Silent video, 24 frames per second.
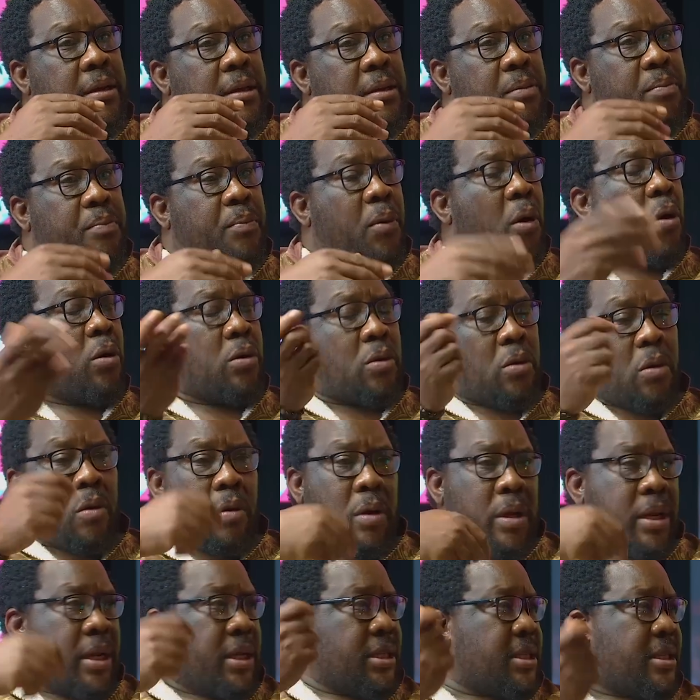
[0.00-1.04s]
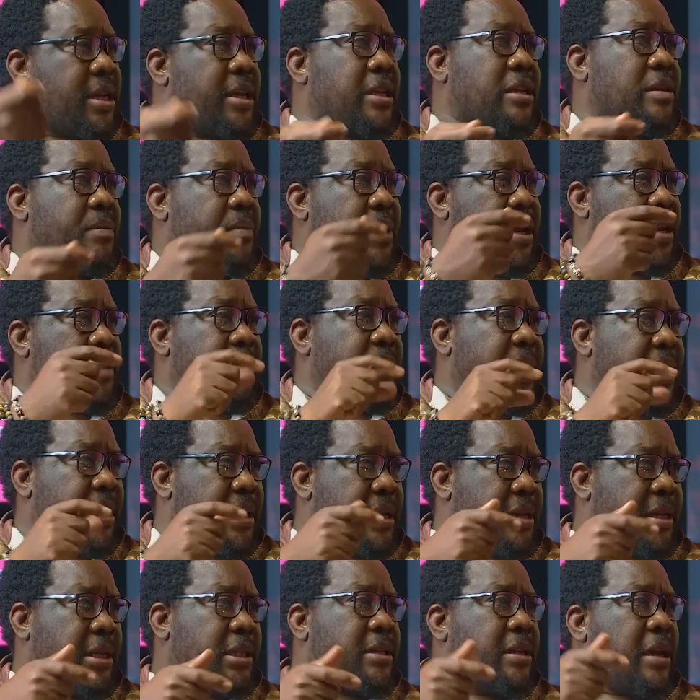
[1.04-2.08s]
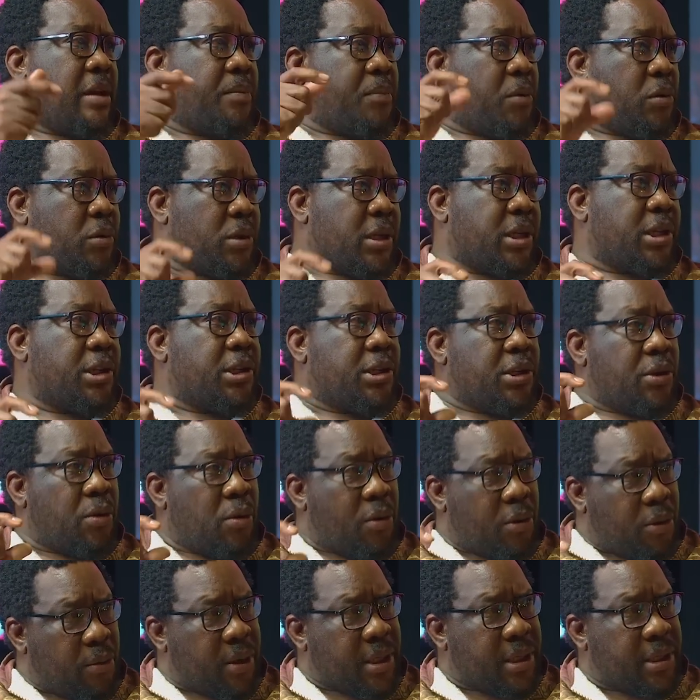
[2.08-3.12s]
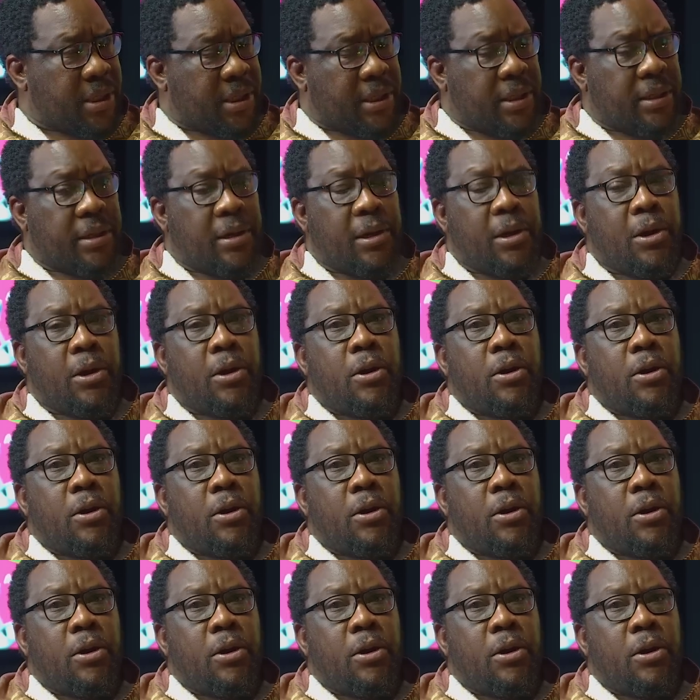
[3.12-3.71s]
report or the statement by the National Prosecuting Authority